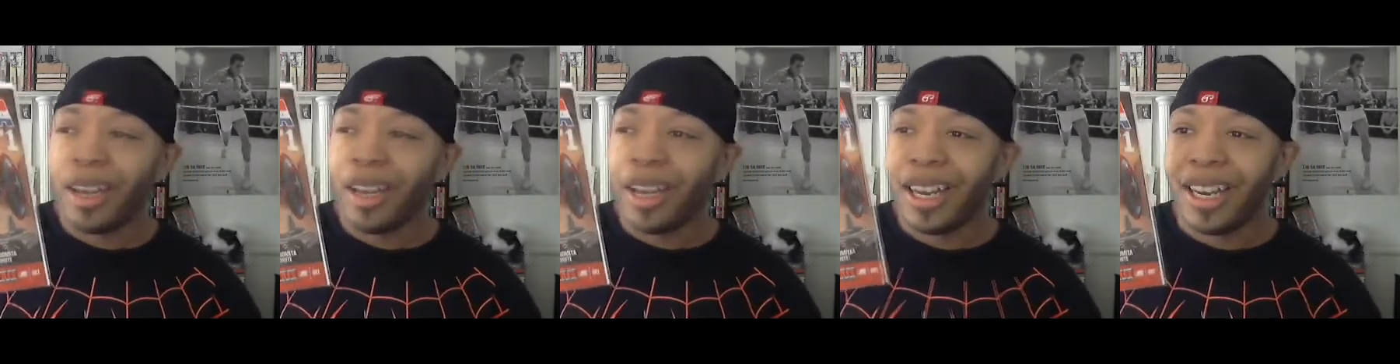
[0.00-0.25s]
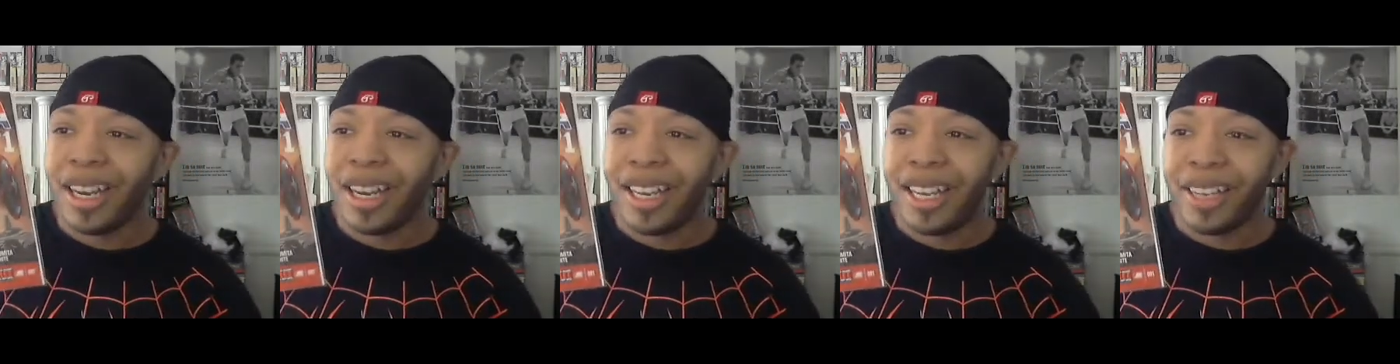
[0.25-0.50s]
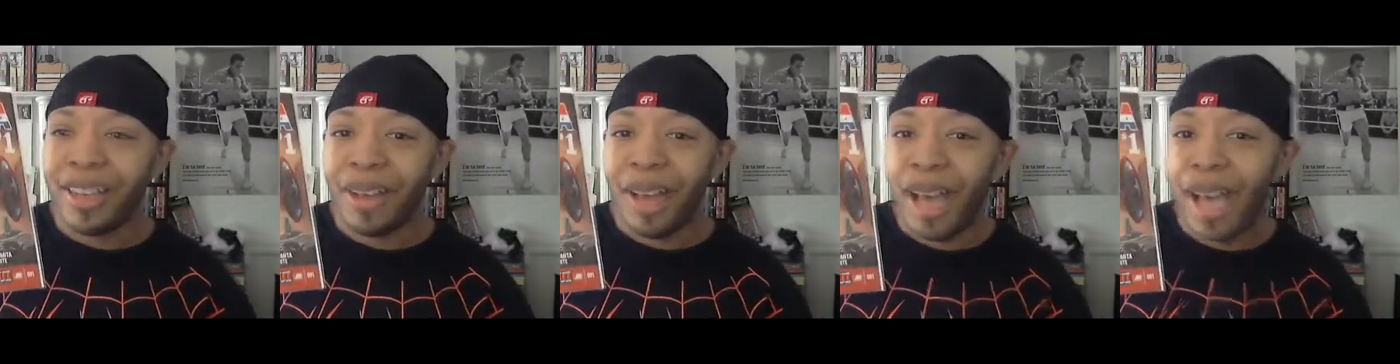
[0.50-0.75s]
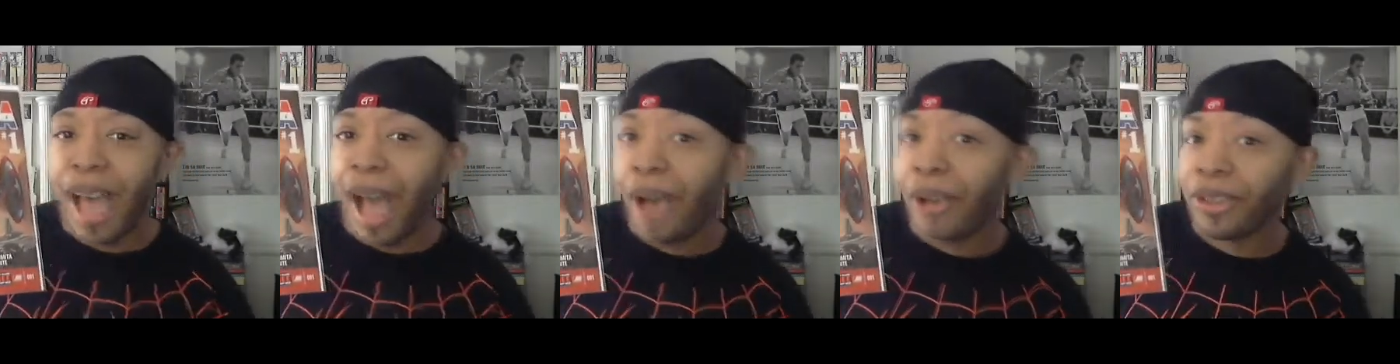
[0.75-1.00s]
and it,
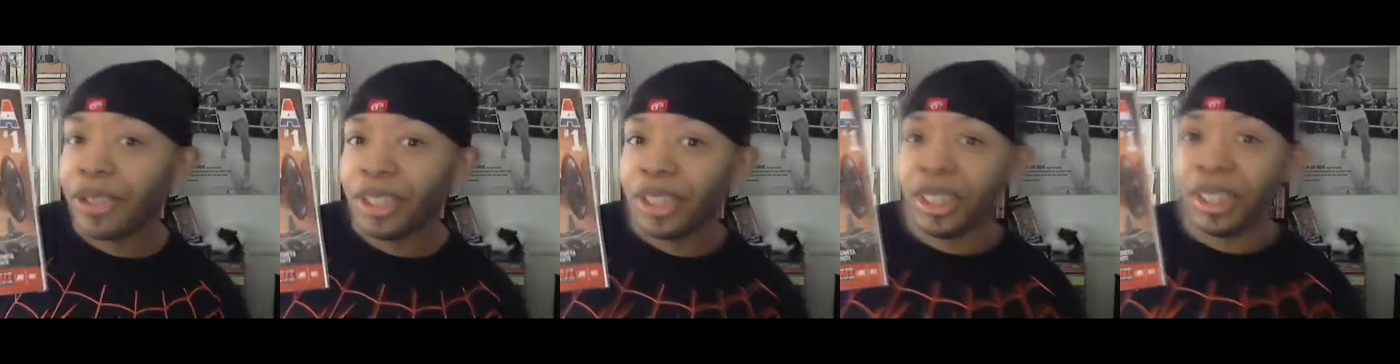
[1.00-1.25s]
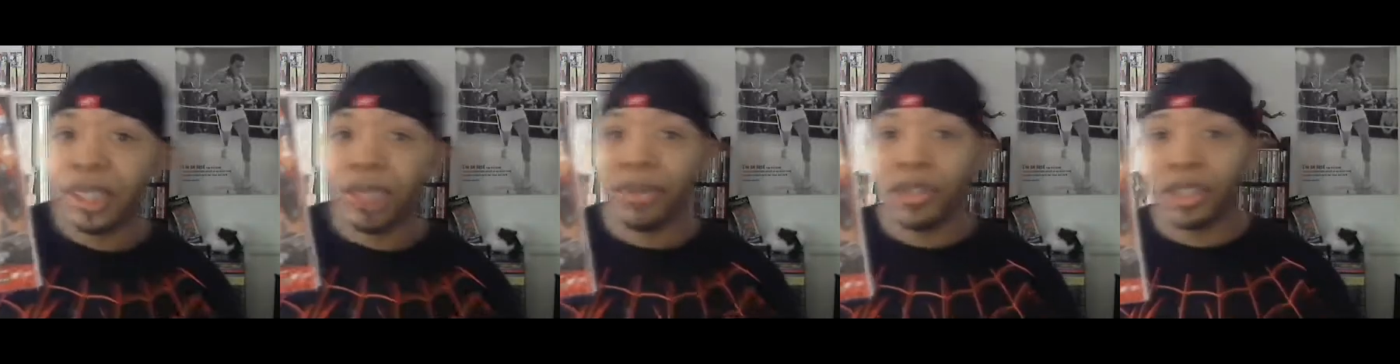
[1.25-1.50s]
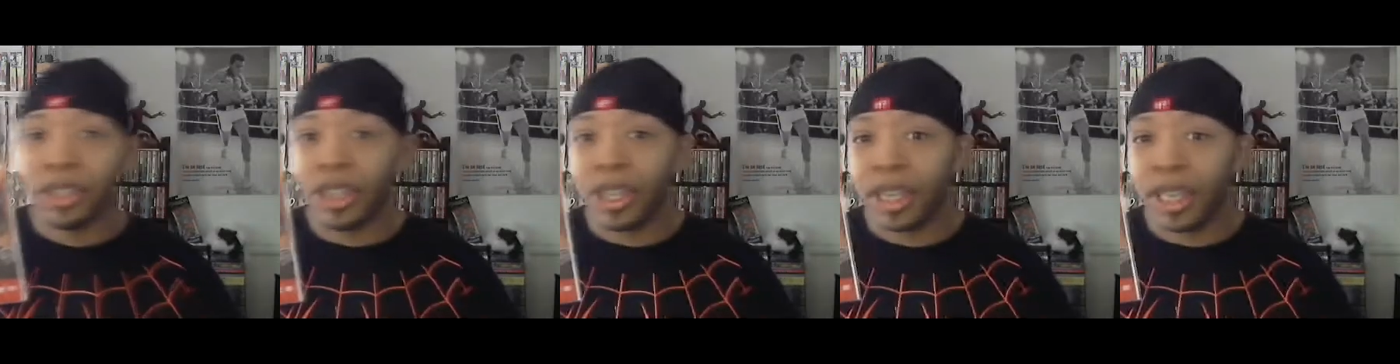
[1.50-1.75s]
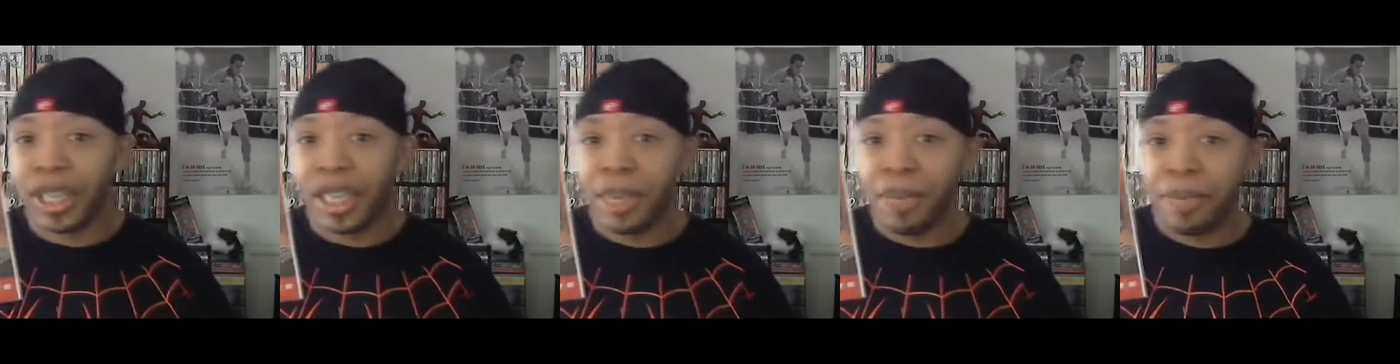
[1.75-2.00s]
how Steve is going
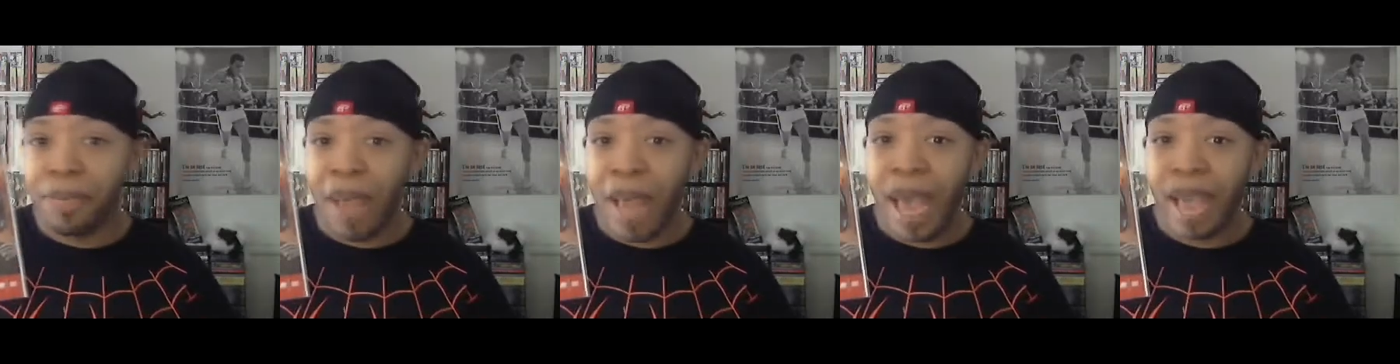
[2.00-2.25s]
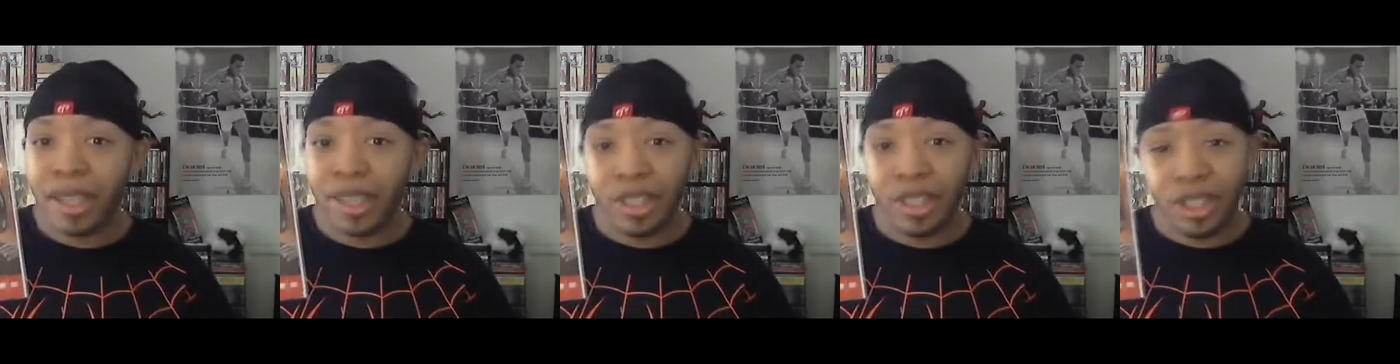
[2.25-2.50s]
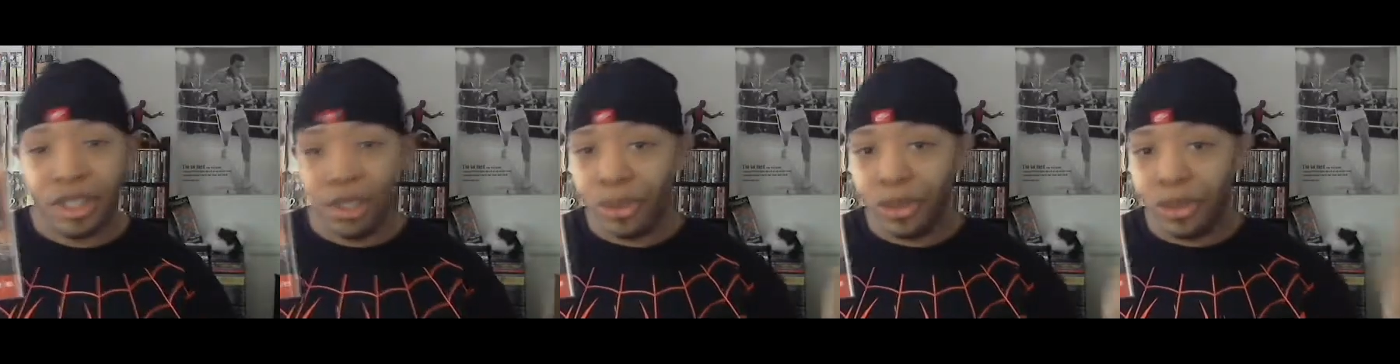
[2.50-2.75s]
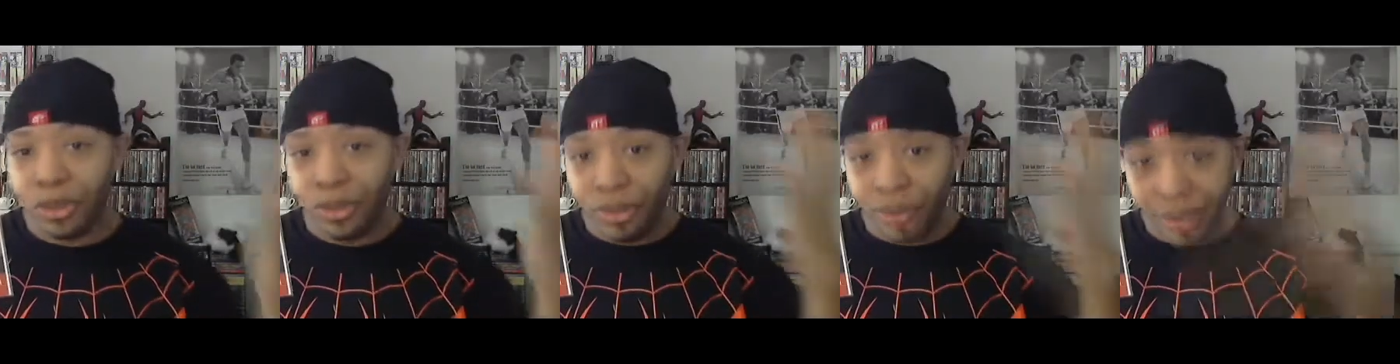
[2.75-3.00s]
to get back to